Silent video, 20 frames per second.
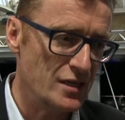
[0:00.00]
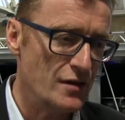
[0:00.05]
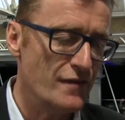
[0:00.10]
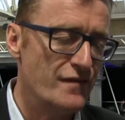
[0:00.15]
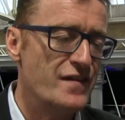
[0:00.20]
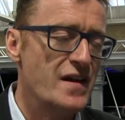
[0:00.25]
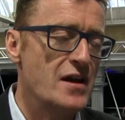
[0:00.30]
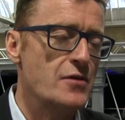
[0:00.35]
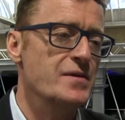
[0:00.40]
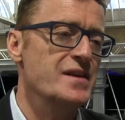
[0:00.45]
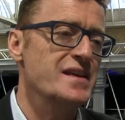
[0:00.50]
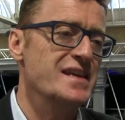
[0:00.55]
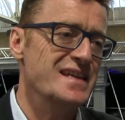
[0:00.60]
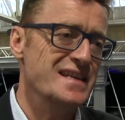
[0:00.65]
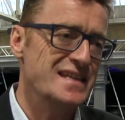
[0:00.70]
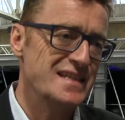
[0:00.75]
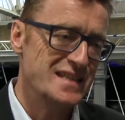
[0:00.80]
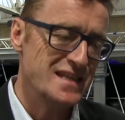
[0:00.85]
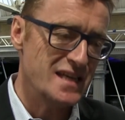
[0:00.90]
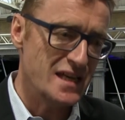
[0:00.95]
in a very
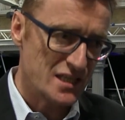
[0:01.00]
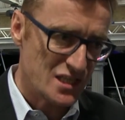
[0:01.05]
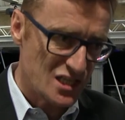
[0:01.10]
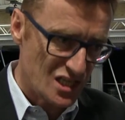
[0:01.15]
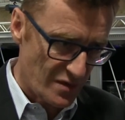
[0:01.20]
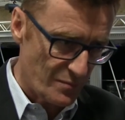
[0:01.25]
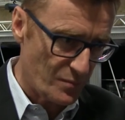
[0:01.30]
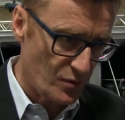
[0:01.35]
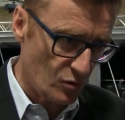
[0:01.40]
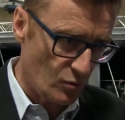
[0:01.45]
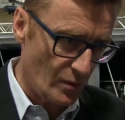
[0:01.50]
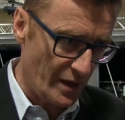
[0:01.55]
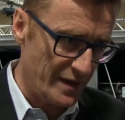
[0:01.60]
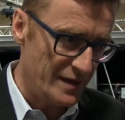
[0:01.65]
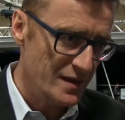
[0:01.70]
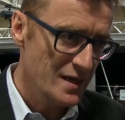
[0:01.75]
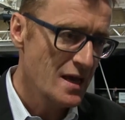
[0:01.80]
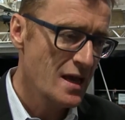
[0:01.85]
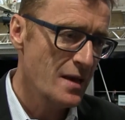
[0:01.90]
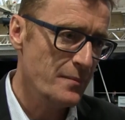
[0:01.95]
easy and simple
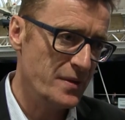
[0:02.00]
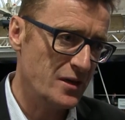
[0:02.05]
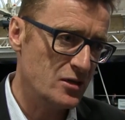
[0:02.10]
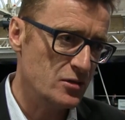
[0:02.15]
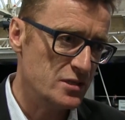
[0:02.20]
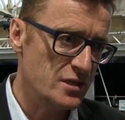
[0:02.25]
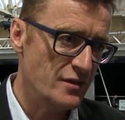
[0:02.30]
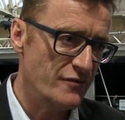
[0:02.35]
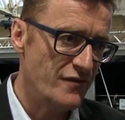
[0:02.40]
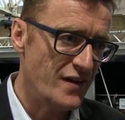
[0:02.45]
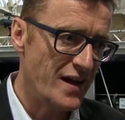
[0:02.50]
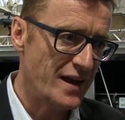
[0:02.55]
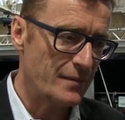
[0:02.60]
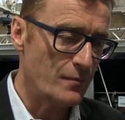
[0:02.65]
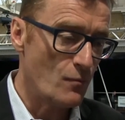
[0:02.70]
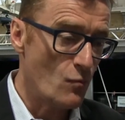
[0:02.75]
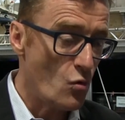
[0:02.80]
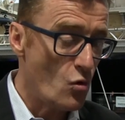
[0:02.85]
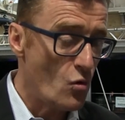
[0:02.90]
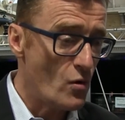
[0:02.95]
way. Because in
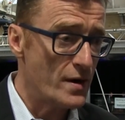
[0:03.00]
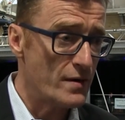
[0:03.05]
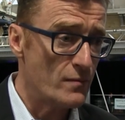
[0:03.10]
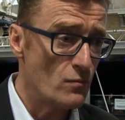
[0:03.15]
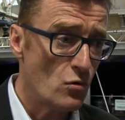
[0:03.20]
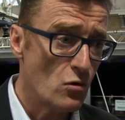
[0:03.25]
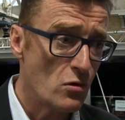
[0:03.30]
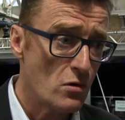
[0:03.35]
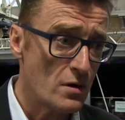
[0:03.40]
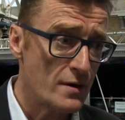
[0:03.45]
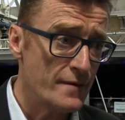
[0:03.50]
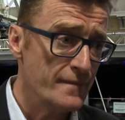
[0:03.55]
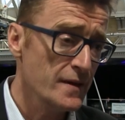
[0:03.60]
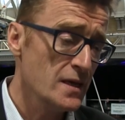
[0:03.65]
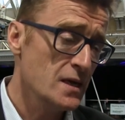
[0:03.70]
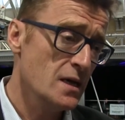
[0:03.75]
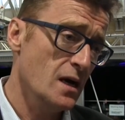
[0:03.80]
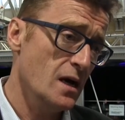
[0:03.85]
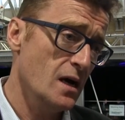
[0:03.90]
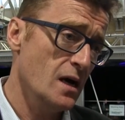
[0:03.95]
fact, more and more
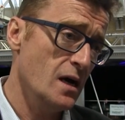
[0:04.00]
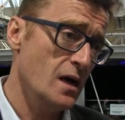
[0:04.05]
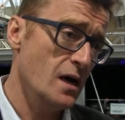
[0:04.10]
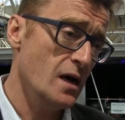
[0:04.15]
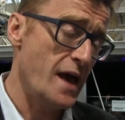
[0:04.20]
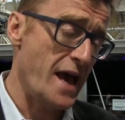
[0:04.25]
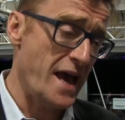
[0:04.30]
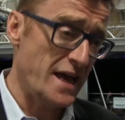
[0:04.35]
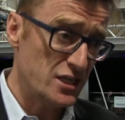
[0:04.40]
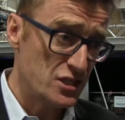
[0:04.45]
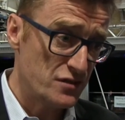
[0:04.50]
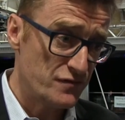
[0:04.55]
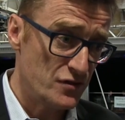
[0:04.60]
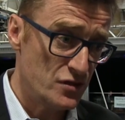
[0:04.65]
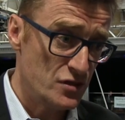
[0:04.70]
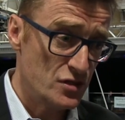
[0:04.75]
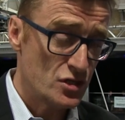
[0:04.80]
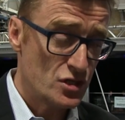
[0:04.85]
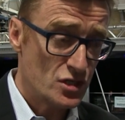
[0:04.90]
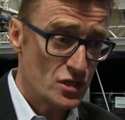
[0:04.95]
hedge
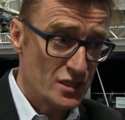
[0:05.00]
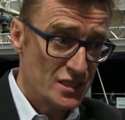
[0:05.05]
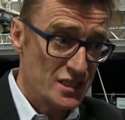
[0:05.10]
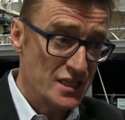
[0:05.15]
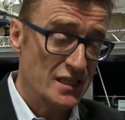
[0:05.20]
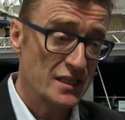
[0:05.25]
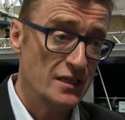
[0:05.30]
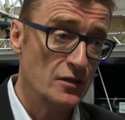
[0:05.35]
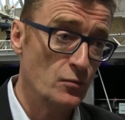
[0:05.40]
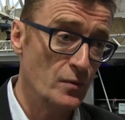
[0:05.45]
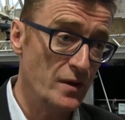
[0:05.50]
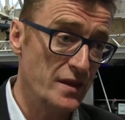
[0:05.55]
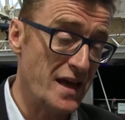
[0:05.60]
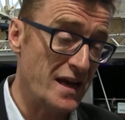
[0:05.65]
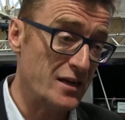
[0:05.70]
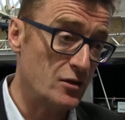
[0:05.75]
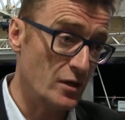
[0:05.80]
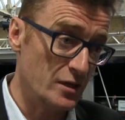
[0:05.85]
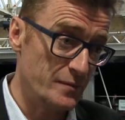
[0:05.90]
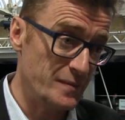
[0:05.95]
funds dealing with
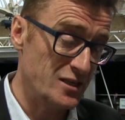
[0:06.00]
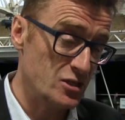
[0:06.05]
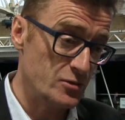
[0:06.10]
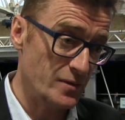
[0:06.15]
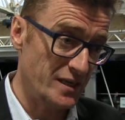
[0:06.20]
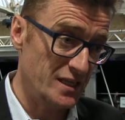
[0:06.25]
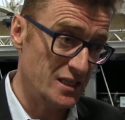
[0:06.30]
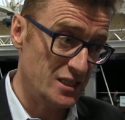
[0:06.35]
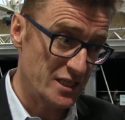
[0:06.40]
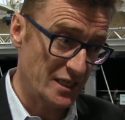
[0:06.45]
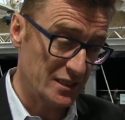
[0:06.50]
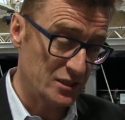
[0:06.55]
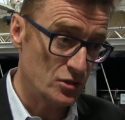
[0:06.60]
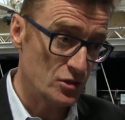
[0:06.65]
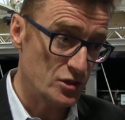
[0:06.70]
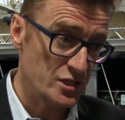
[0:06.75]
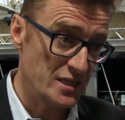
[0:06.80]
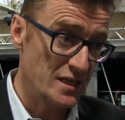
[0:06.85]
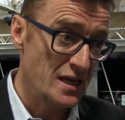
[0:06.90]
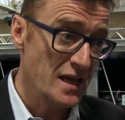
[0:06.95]
algorithmic trading
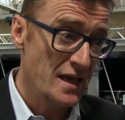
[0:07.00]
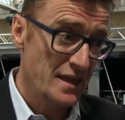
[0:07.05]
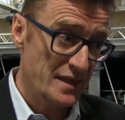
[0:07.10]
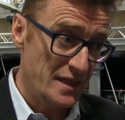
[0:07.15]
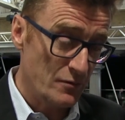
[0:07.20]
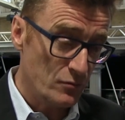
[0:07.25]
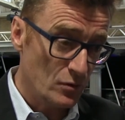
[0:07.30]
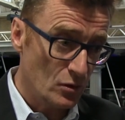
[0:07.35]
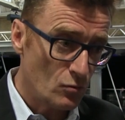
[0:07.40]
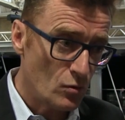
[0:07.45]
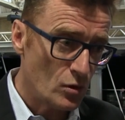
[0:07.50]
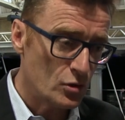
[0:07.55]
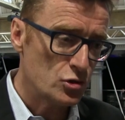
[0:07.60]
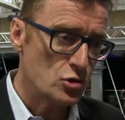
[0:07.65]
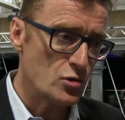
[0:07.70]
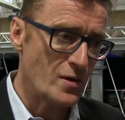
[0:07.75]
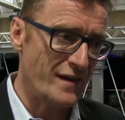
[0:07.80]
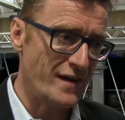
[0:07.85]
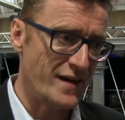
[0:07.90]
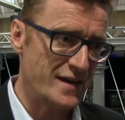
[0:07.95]
technology, they will
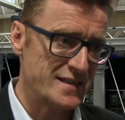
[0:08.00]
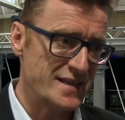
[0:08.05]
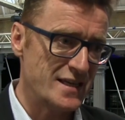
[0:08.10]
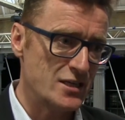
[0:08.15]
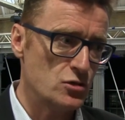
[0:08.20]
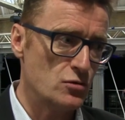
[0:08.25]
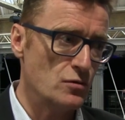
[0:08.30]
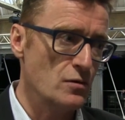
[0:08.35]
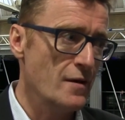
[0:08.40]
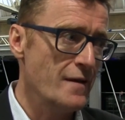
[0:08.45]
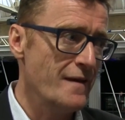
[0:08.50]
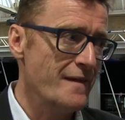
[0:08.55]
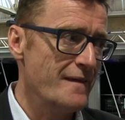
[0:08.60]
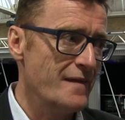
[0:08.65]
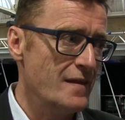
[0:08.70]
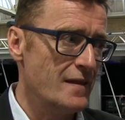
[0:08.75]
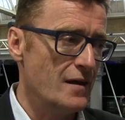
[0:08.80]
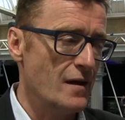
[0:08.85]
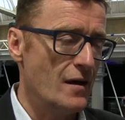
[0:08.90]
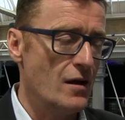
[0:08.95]
want to have access to
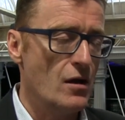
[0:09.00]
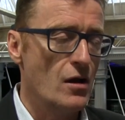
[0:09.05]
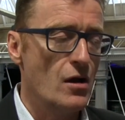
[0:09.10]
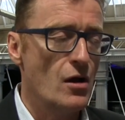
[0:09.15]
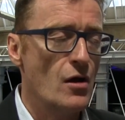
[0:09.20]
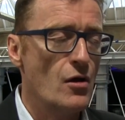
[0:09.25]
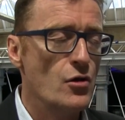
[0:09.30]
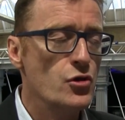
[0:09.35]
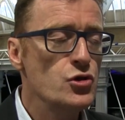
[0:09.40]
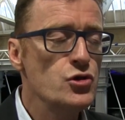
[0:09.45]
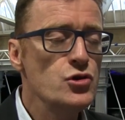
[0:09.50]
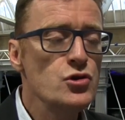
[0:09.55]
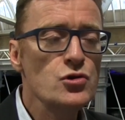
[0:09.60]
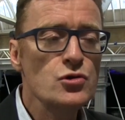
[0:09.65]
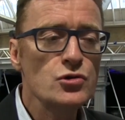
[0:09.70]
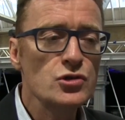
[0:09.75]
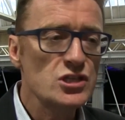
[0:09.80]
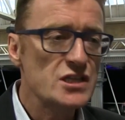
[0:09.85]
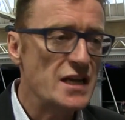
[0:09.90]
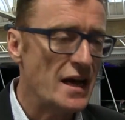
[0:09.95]
a
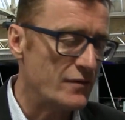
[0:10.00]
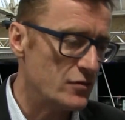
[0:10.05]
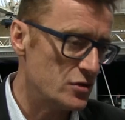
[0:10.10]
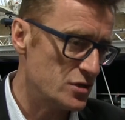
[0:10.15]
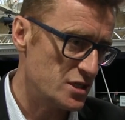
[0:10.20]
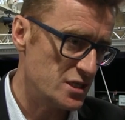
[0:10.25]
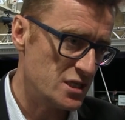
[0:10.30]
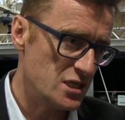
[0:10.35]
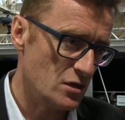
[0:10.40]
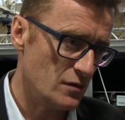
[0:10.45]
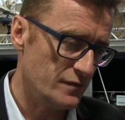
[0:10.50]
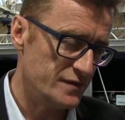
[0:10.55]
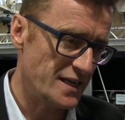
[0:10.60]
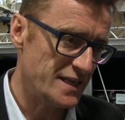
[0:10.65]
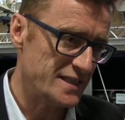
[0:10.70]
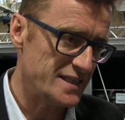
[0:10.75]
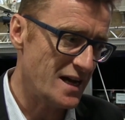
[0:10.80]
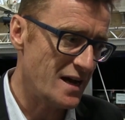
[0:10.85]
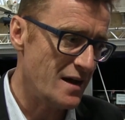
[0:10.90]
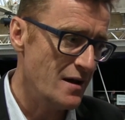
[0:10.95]
huge diversity of
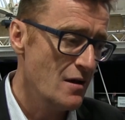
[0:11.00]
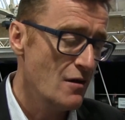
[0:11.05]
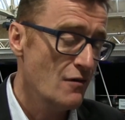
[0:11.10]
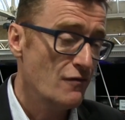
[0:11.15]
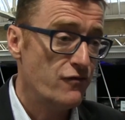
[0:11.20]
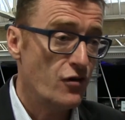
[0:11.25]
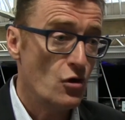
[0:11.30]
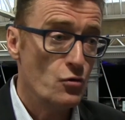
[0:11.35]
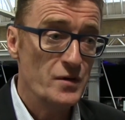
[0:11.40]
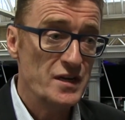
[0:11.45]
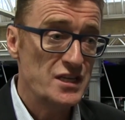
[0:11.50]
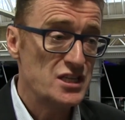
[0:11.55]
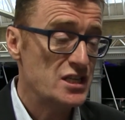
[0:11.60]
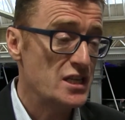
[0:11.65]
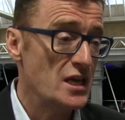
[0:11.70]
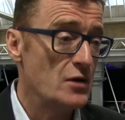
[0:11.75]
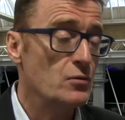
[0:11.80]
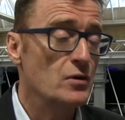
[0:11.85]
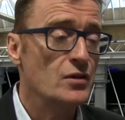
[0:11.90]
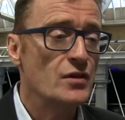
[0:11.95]
data, for
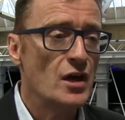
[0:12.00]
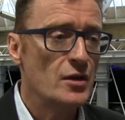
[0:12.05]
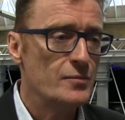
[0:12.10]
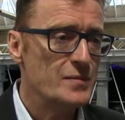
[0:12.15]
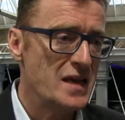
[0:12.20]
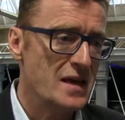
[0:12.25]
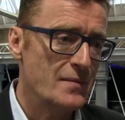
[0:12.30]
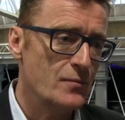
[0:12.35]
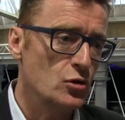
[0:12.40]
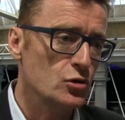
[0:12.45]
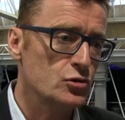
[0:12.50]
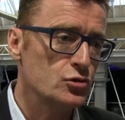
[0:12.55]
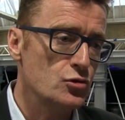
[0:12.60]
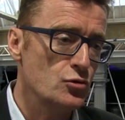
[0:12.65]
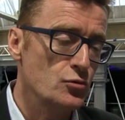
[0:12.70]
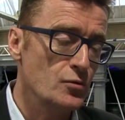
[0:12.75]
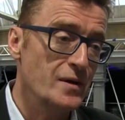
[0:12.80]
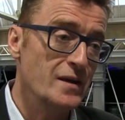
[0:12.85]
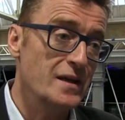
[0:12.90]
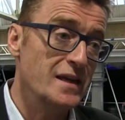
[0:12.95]
which they will not be able
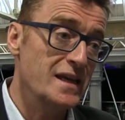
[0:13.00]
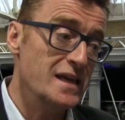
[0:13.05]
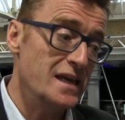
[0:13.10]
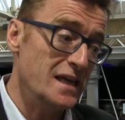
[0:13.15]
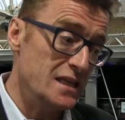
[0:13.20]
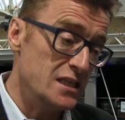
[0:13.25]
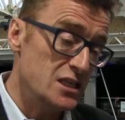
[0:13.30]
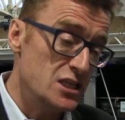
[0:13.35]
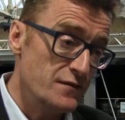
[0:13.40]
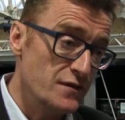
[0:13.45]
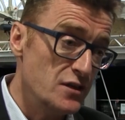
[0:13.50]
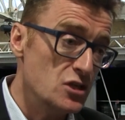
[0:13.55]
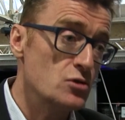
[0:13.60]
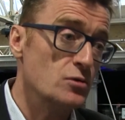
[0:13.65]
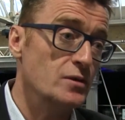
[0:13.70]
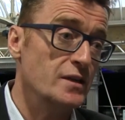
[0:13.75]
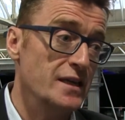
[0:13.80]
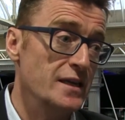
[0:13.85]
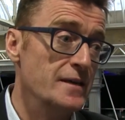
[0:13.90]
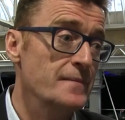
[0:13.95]
to really
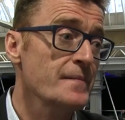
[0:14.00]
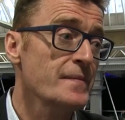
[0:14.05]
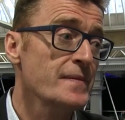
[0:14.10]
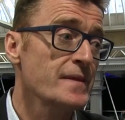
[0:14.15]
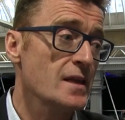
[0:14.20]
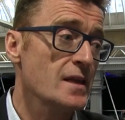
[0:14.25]
individually